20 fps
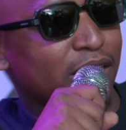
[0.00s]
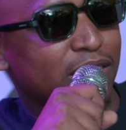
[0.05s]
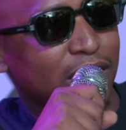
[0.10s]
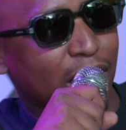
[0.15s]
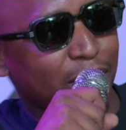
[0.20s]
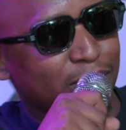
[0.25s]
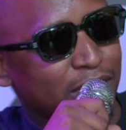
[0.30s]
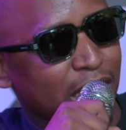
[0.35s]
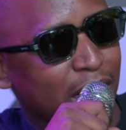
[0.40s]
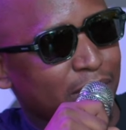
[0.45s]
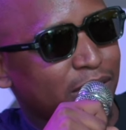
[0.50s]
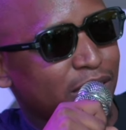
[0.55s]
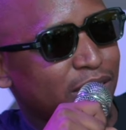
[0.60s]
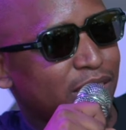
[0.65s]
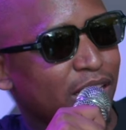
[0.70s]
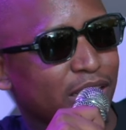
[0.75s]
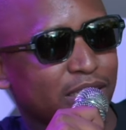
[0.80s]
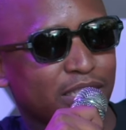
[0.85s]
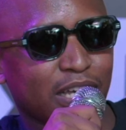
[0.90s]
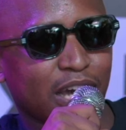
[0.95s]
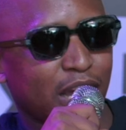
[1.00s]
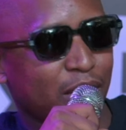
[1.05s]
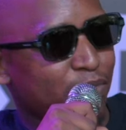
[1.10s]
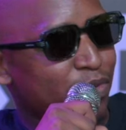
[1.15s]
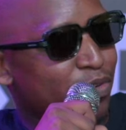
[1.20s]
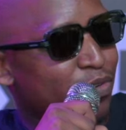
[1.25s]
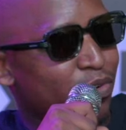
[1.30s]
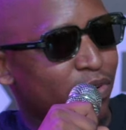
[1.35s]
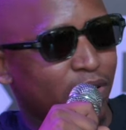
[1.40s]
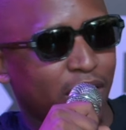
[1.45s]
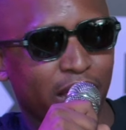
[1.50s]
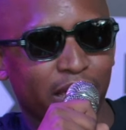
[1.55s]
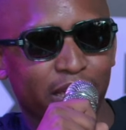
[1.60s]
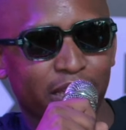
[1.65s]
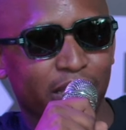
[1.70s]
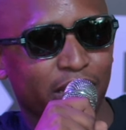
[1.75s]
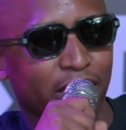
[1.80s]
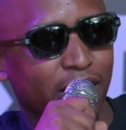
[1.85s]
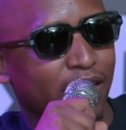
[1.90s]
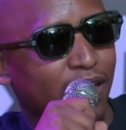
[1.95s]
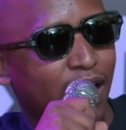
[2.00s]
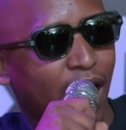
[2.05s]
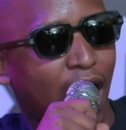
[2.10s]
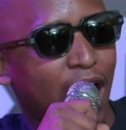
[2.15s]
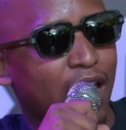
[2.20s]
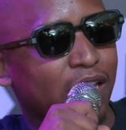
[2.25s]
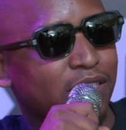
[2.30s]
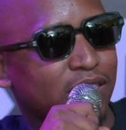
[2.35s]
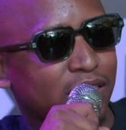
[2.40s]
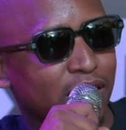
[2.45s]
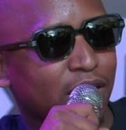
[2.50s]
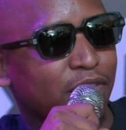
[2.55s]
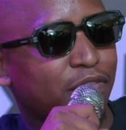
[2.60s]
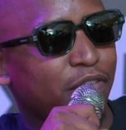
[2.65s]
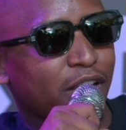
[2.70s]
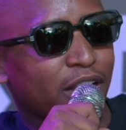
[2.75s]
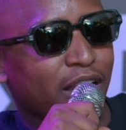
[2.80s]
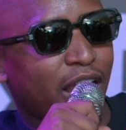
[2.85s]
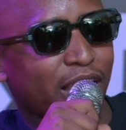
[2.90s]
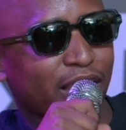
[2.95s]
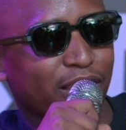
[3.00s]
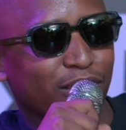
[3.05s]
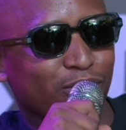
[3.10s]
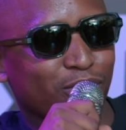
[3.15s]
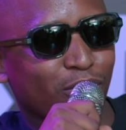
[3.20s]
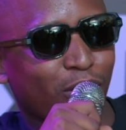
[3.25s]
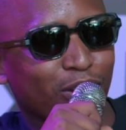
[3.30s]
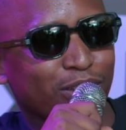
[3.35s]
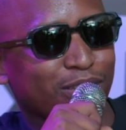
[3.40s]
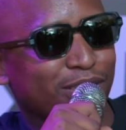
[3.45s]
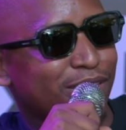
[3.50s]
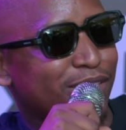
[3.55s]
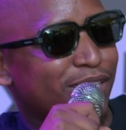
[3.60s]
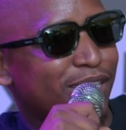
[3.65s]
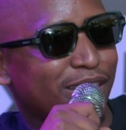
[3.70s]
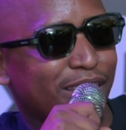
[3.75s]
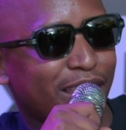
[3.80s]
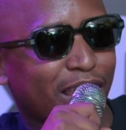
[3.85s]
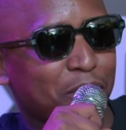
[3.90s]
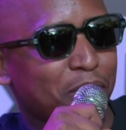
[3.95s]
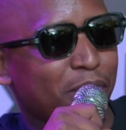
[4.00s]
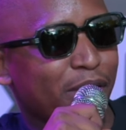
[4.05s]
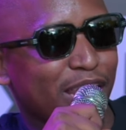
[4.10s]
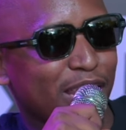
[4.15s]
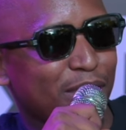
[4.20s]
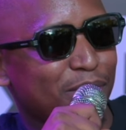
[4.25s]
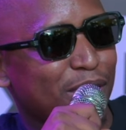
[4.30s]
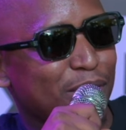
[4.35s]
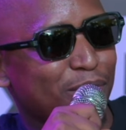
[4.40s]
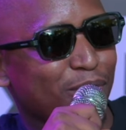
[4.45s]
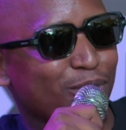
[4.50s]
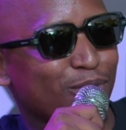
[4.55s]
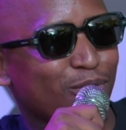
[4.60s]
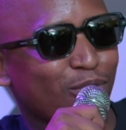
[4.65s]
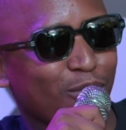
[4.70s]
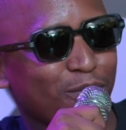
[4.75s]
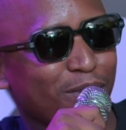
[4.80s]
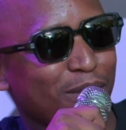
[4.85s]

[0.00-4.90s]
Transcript: sometimes it takes time, you know, like I still feel like not that many people know